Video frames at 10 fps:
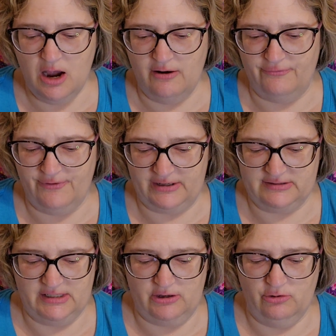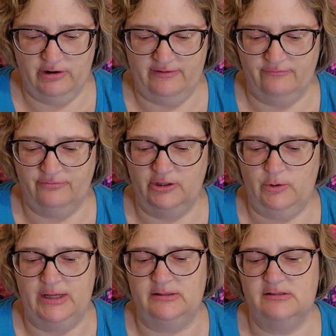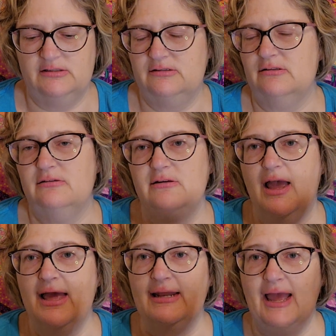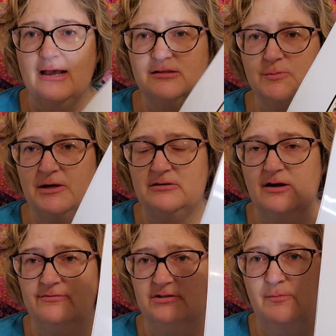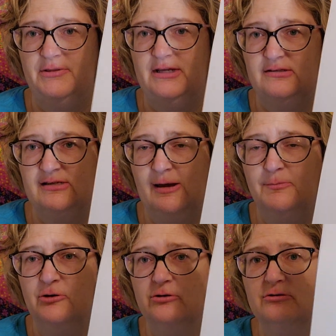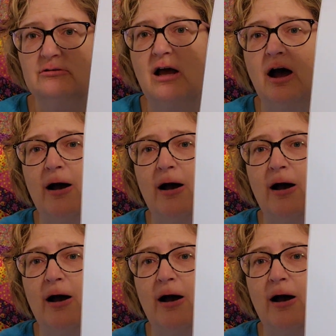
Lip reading: affected or influenced any aspect of some of these samplers.